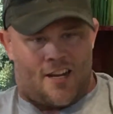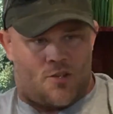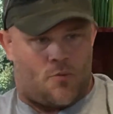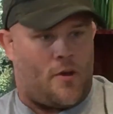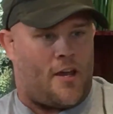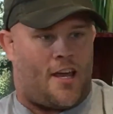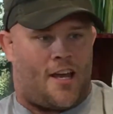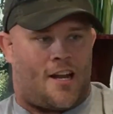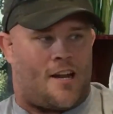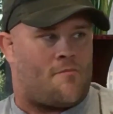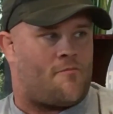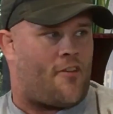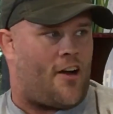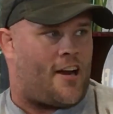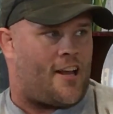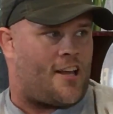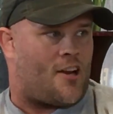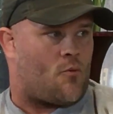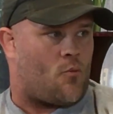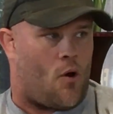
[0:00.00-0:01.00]
And then the next weekend
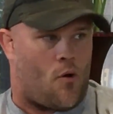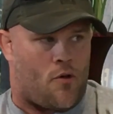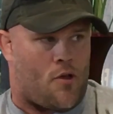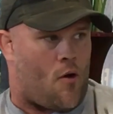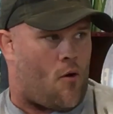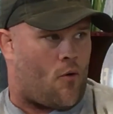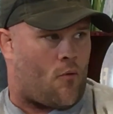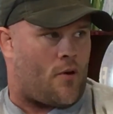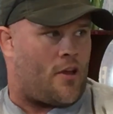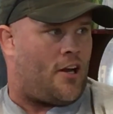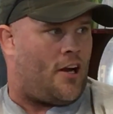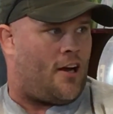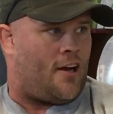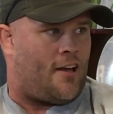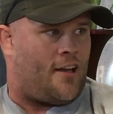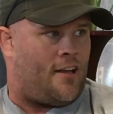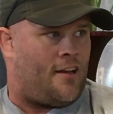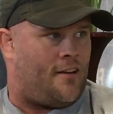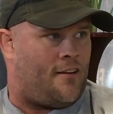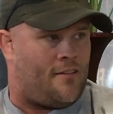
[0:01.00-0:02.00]
I'm fighting in a rodeo
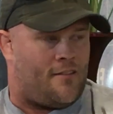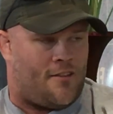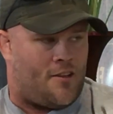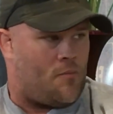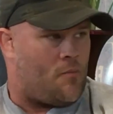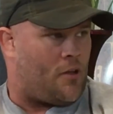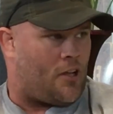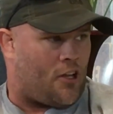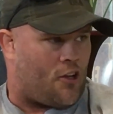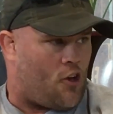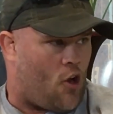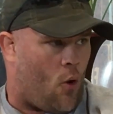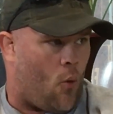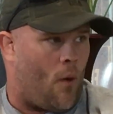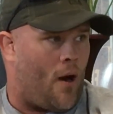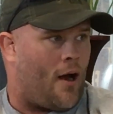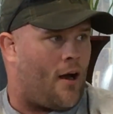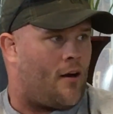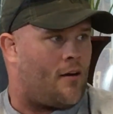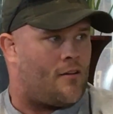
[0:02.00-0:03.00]
arena in the middle
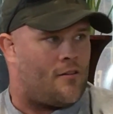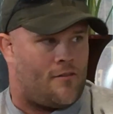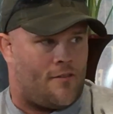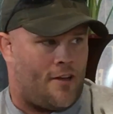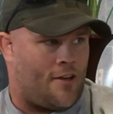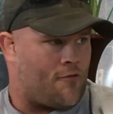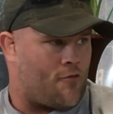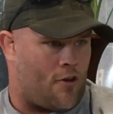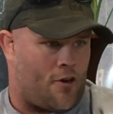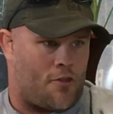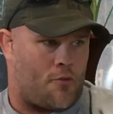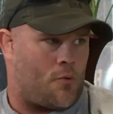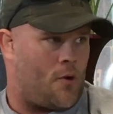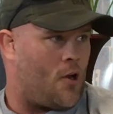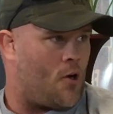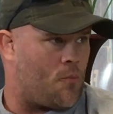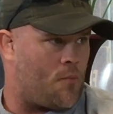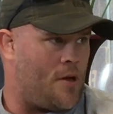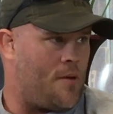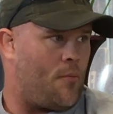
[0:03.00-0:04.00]
of nowhere in
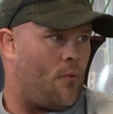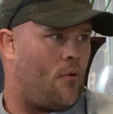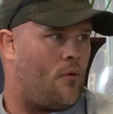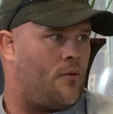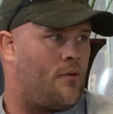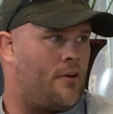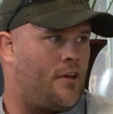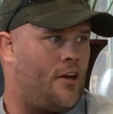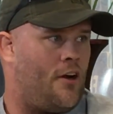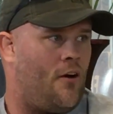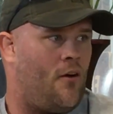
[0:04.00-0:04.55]
front of 300 people.